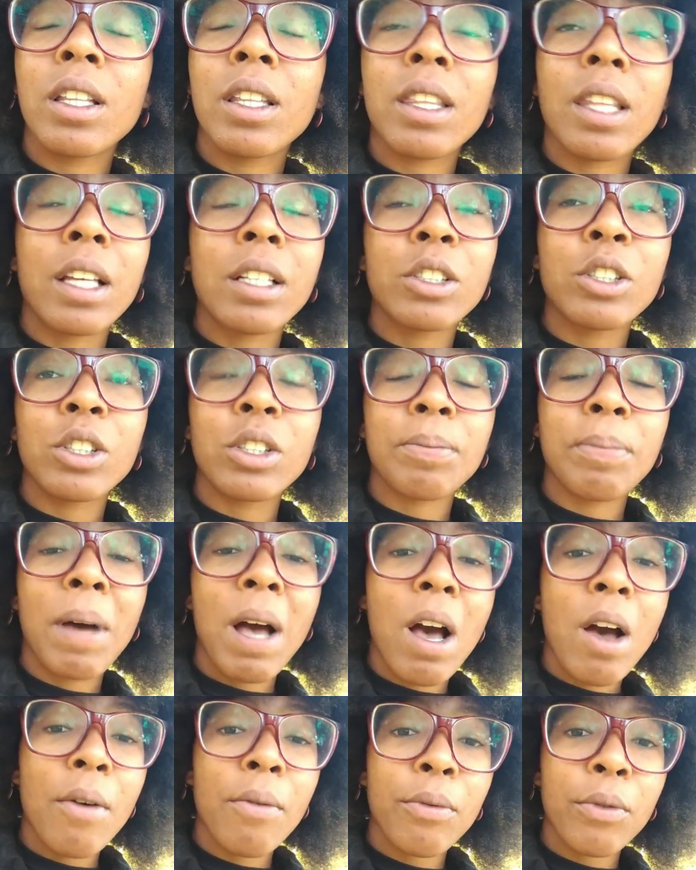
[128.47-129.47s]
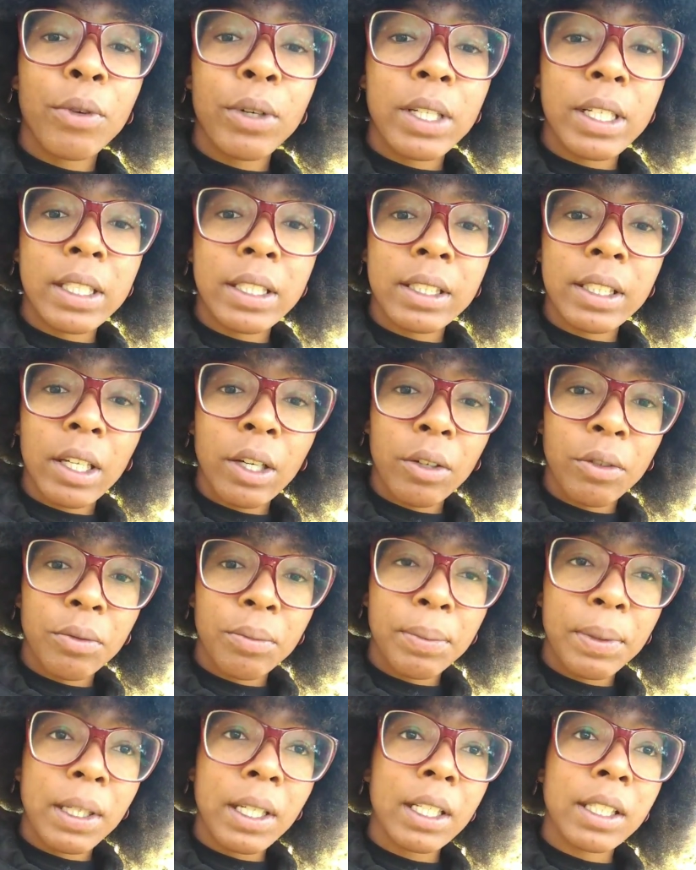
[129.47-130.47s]
that's just powerful in itself,
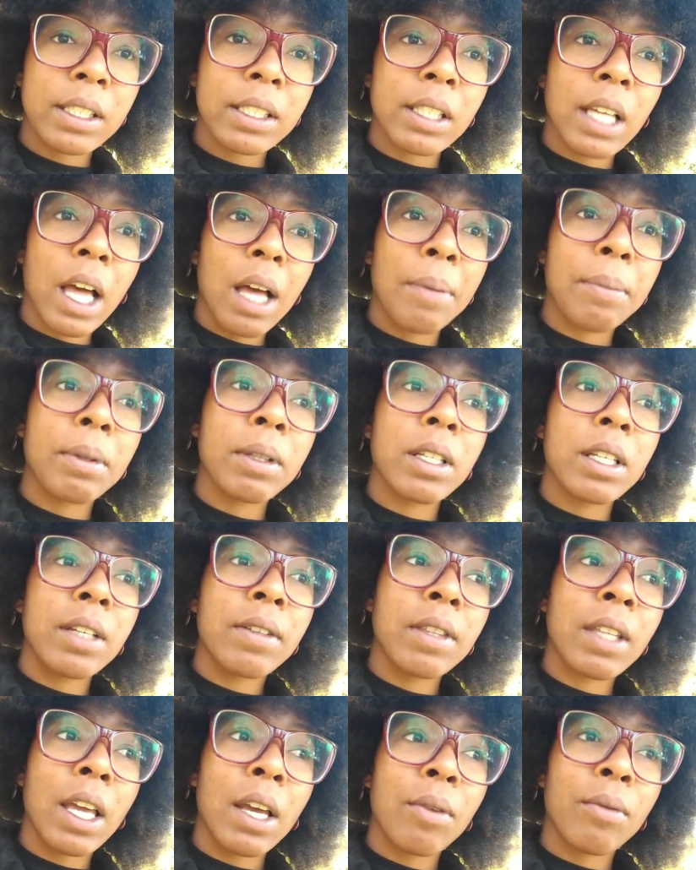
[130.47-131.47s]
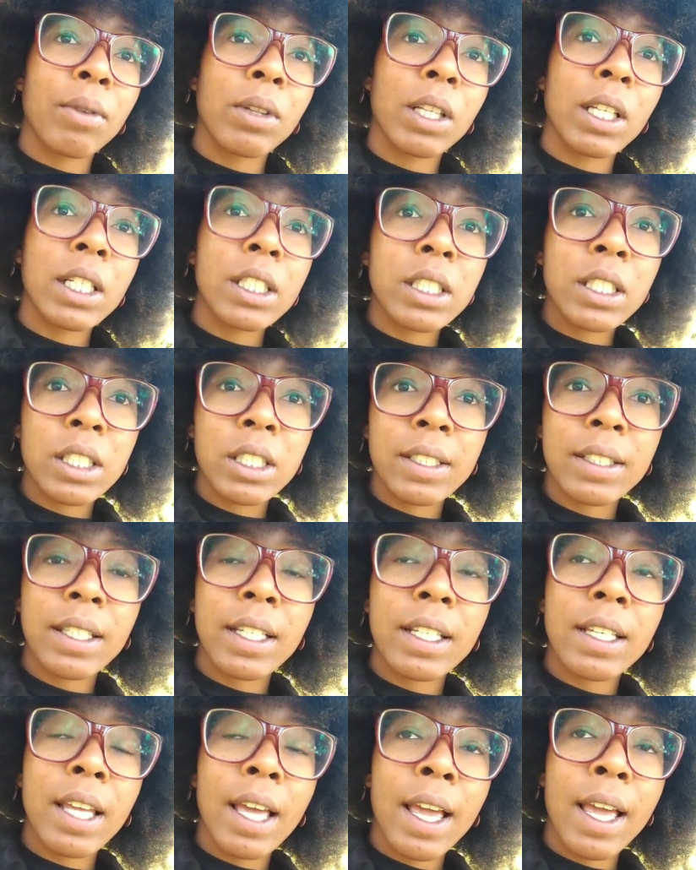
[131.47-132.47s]
because I believe that religions
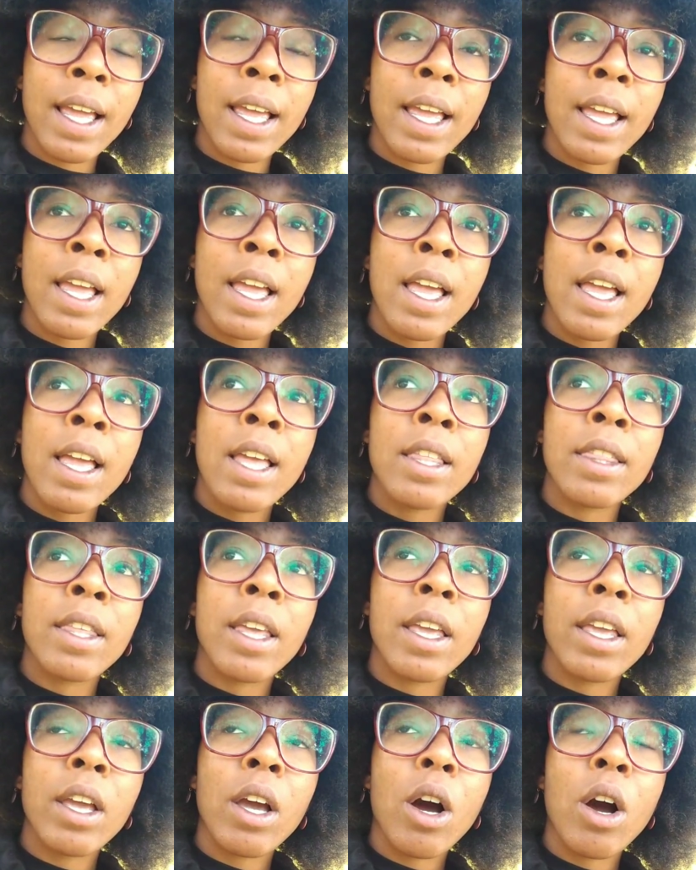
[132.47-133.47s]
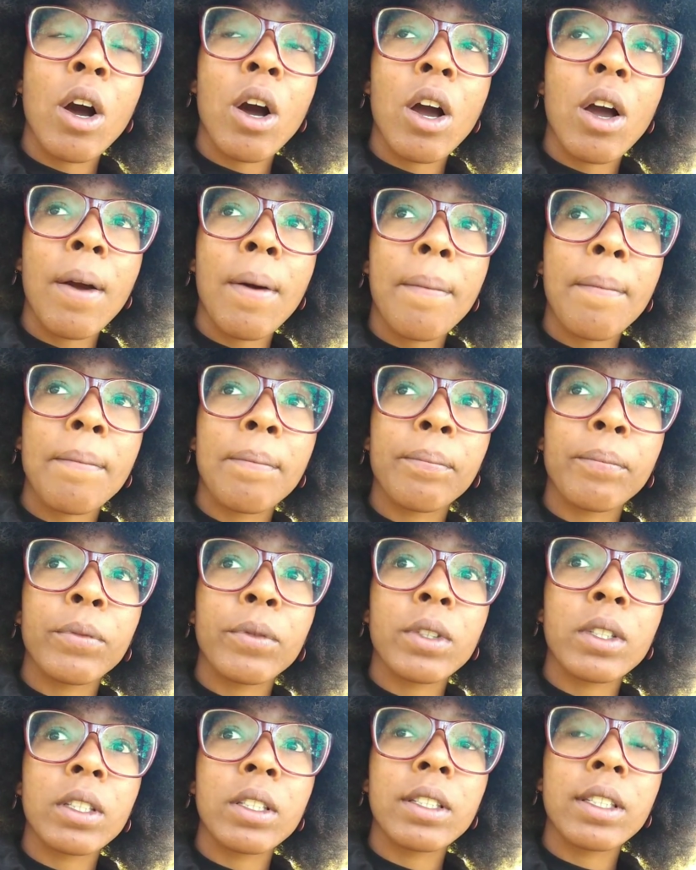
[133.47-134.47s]
today, they are
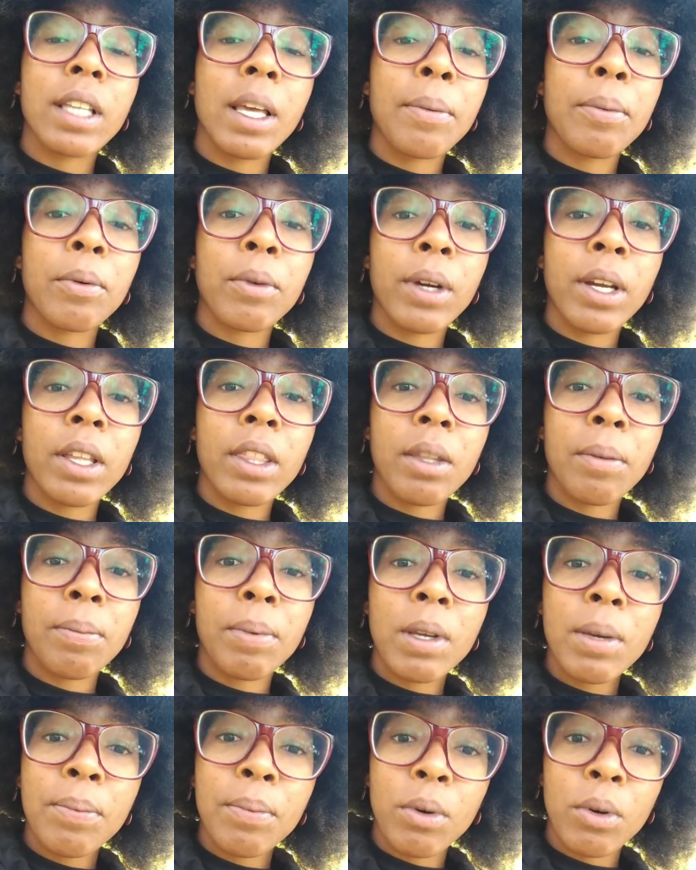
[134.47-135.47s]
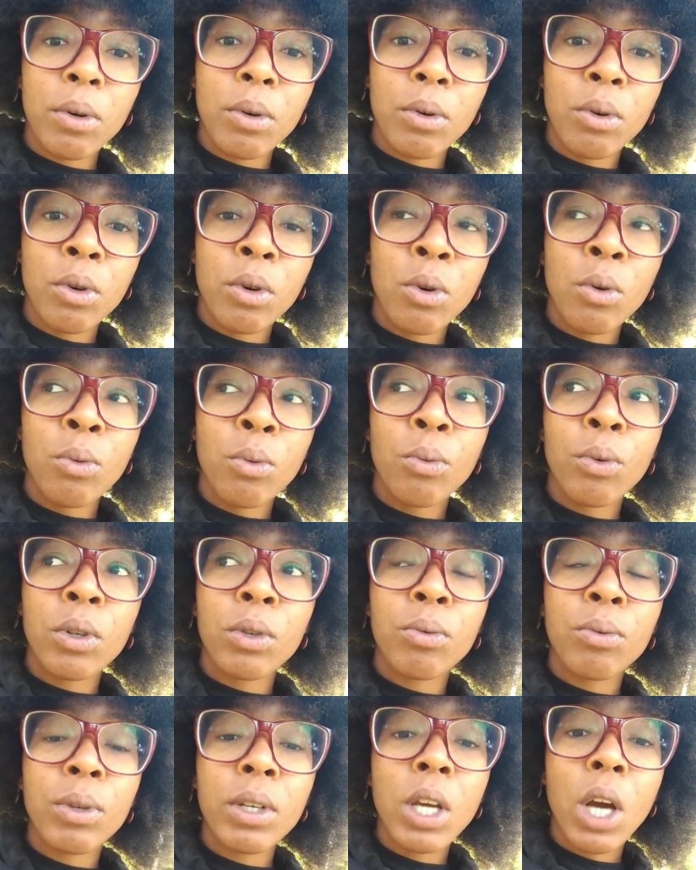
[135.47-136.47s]
separating the people
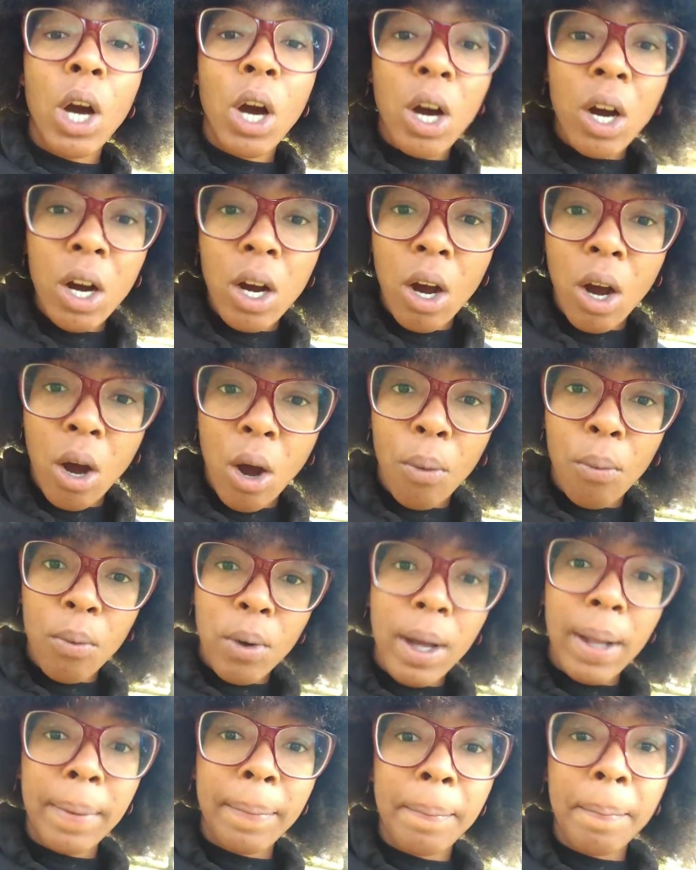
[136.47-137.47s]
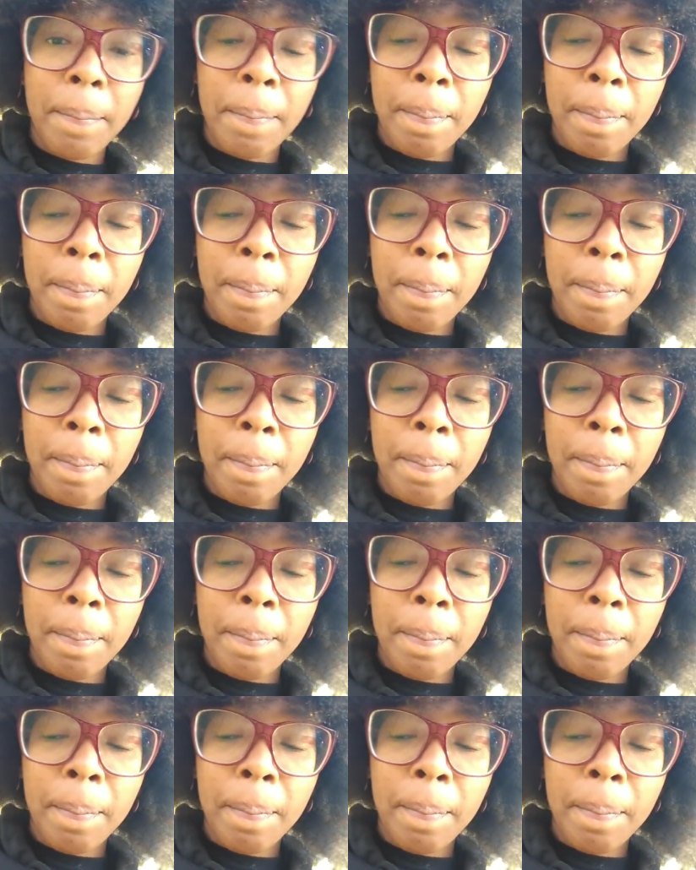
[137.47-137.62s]
when we are all one.